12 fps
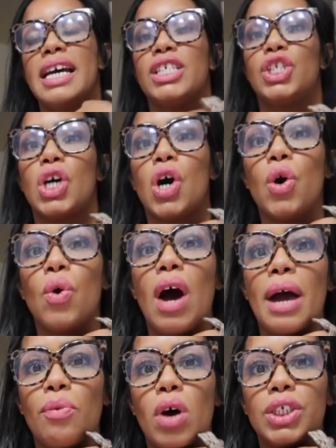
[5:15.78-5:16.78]
And so
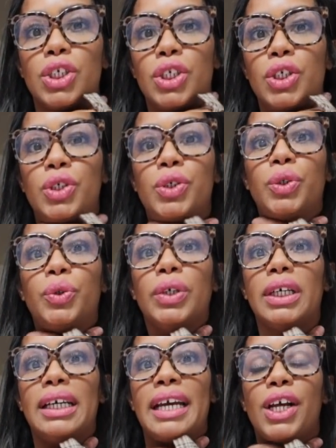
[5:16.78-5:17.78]
I want
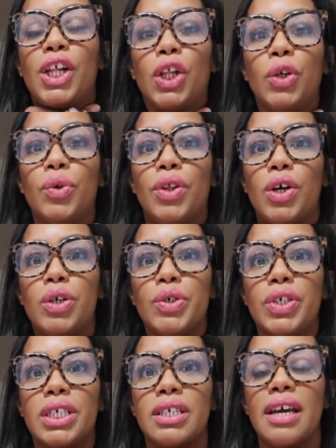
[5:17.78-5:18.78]
to include
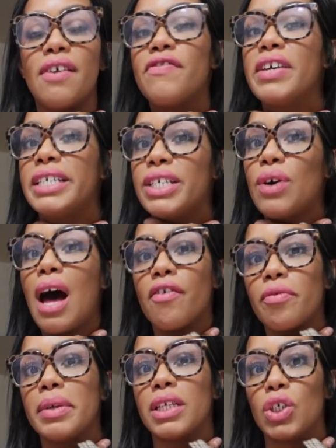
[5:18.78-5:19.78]
those if they still
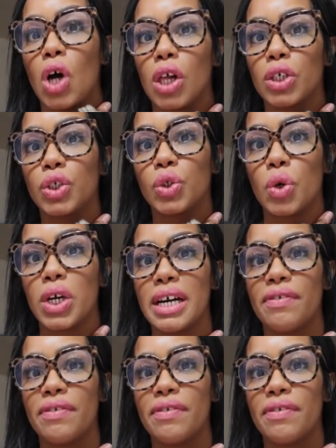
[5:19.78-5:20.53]
have them in the dollar store.